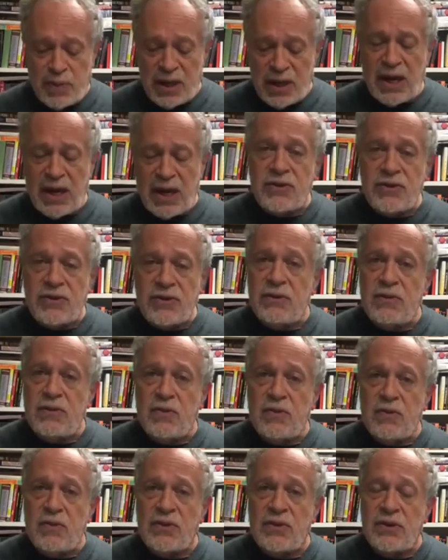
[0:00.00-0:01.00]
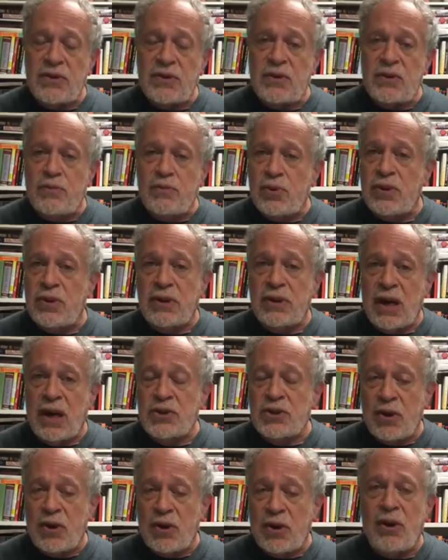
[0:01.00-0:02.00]
but I do want to put
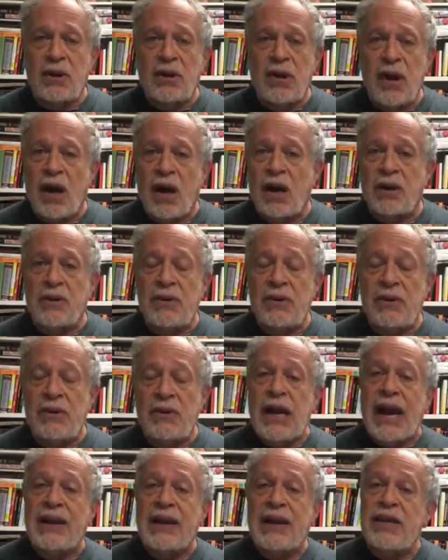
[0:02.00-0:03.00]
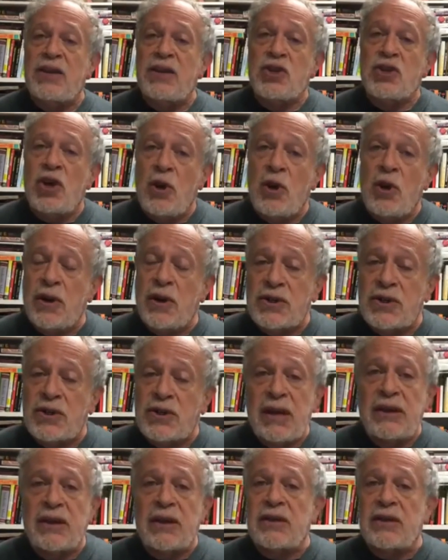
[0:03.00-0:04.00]
us all on at least notice
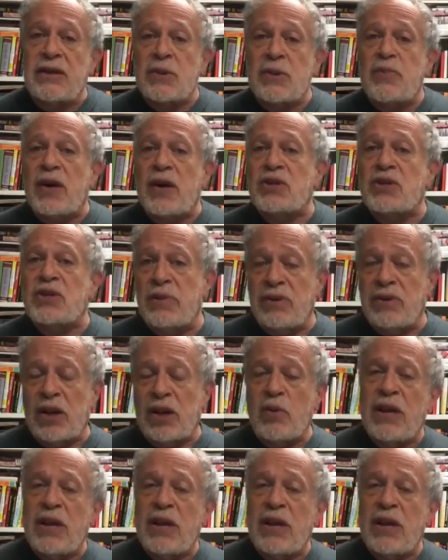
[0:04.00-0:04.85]
that there's a possibility.